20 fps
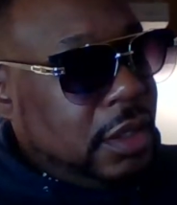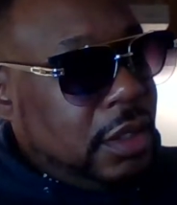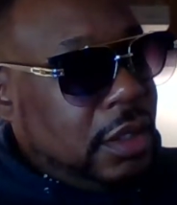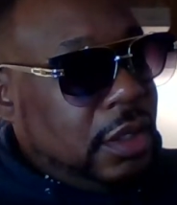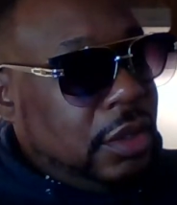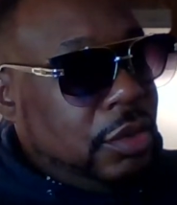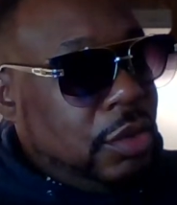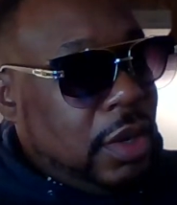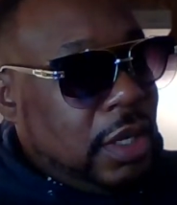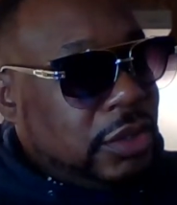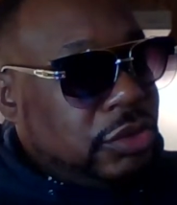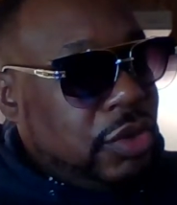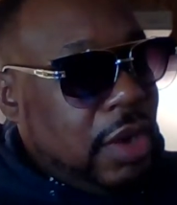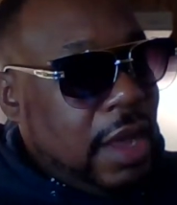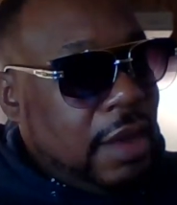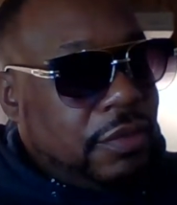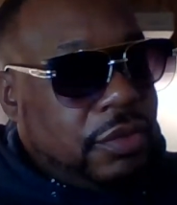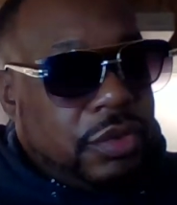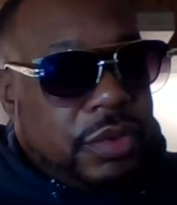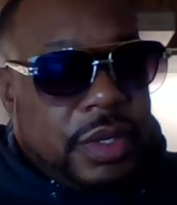I
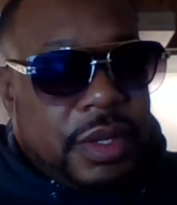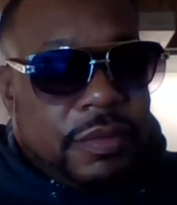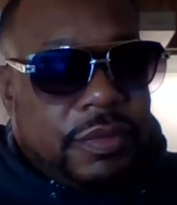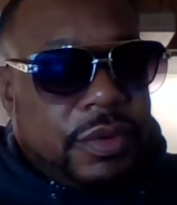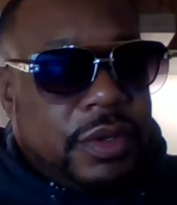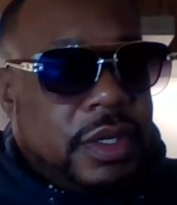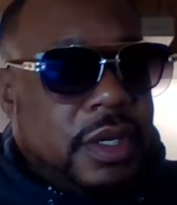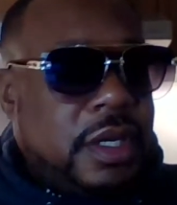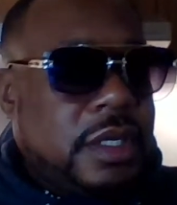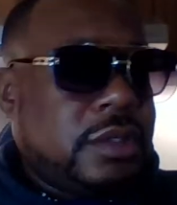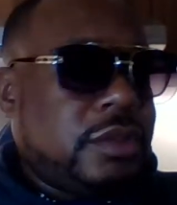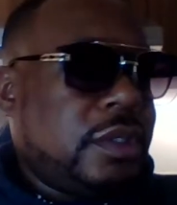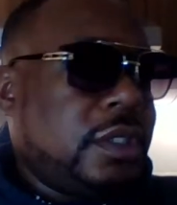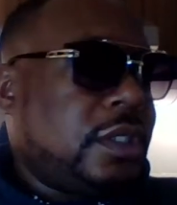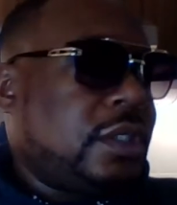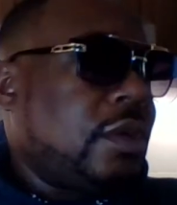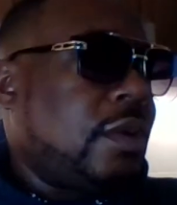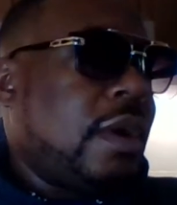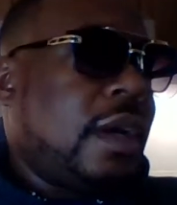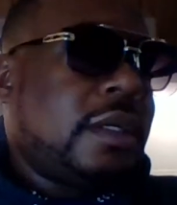travel to different countries,
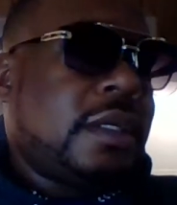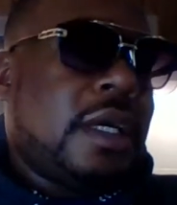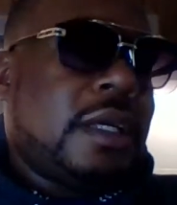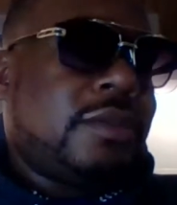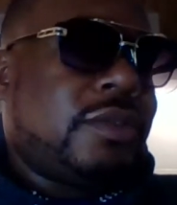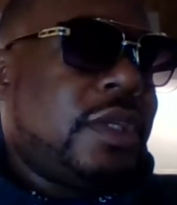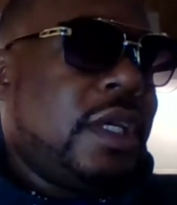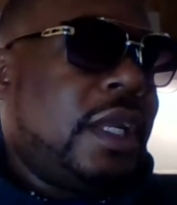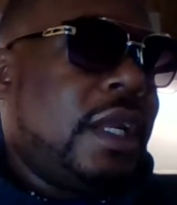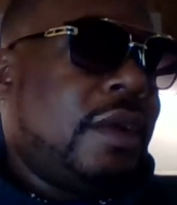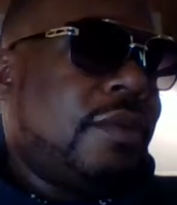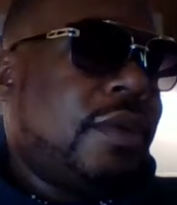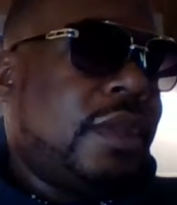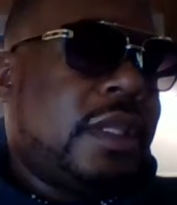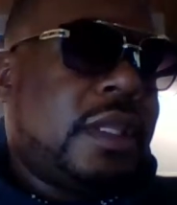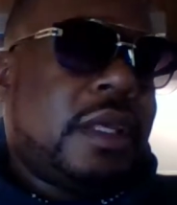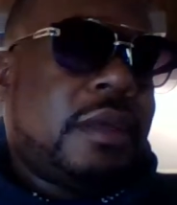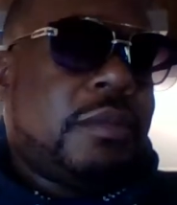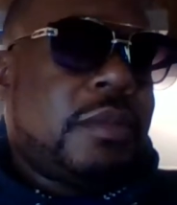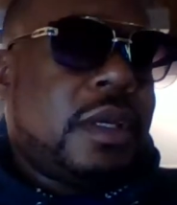so I've seen
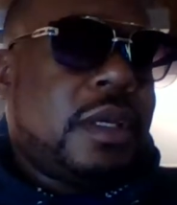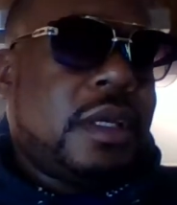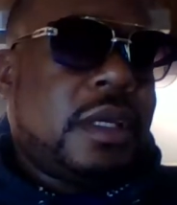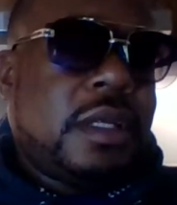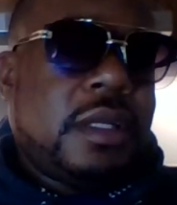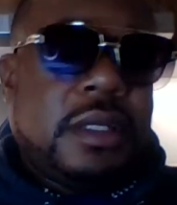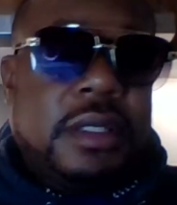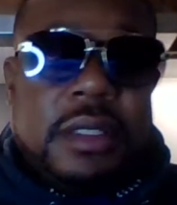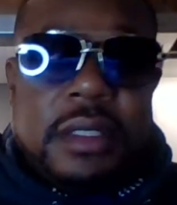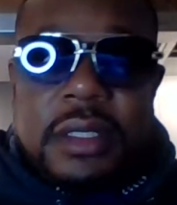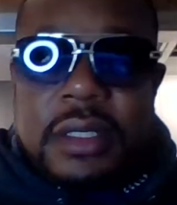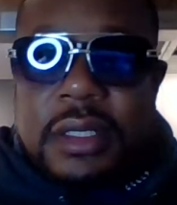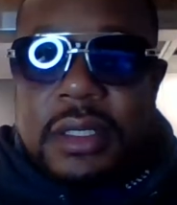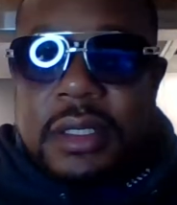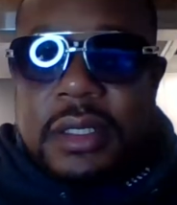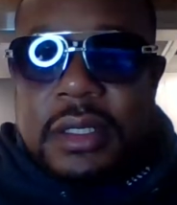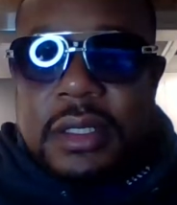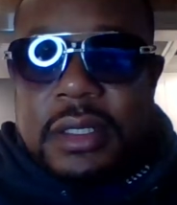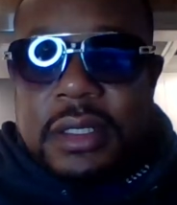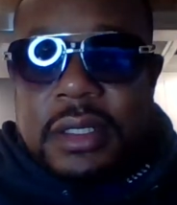everything, man.
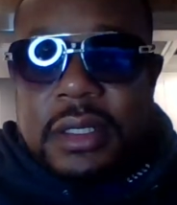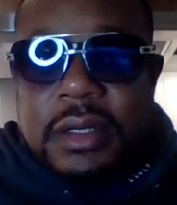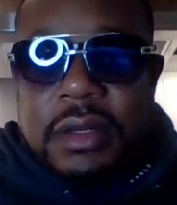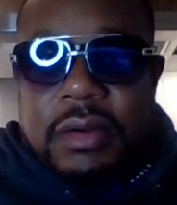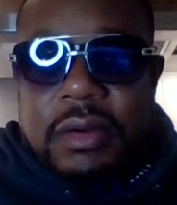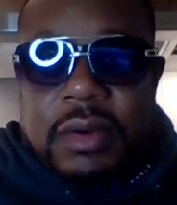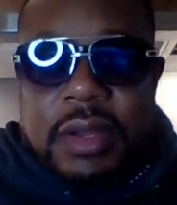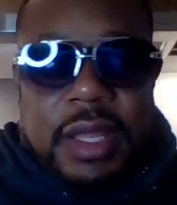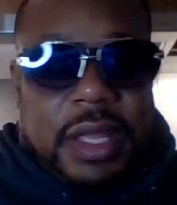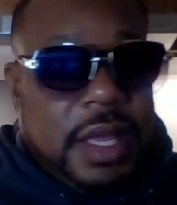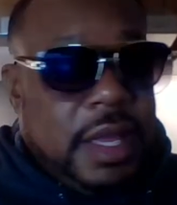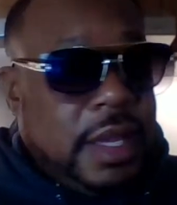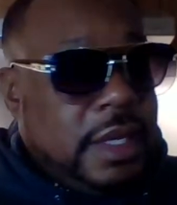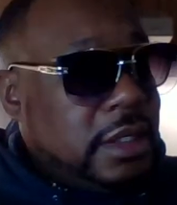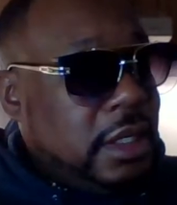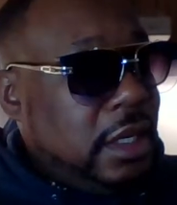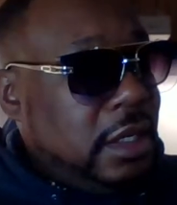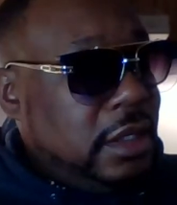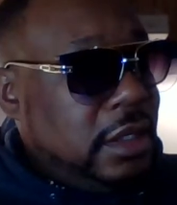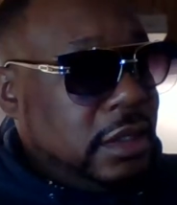No, AH, I
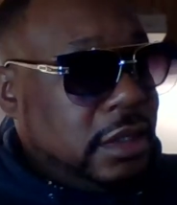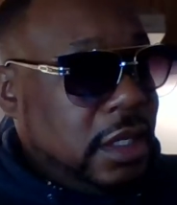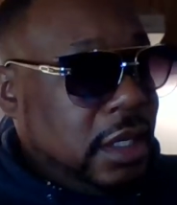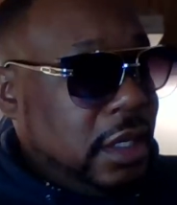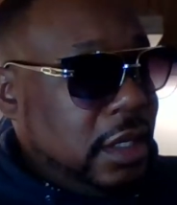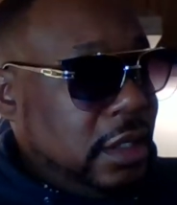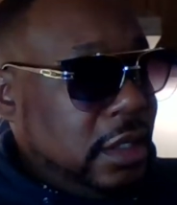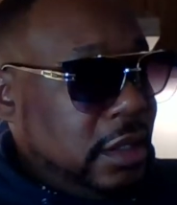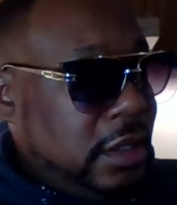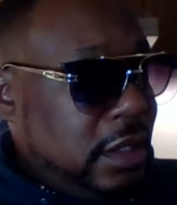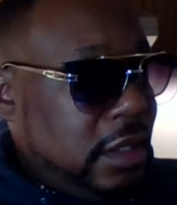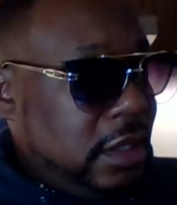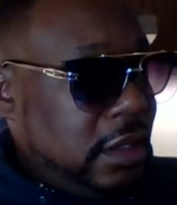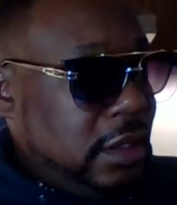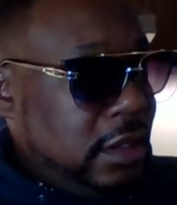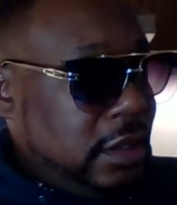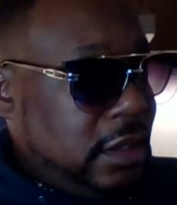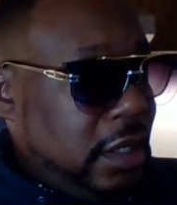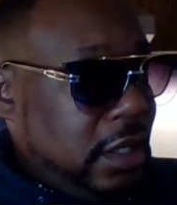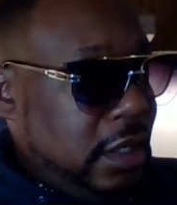understand. I
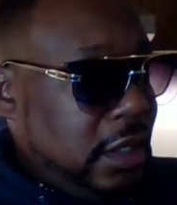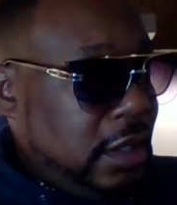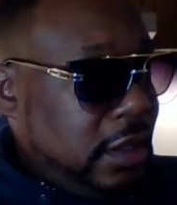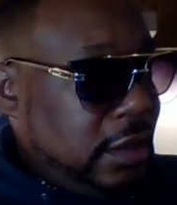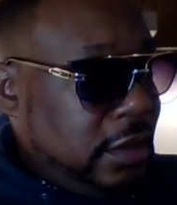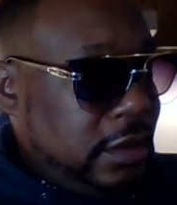understand.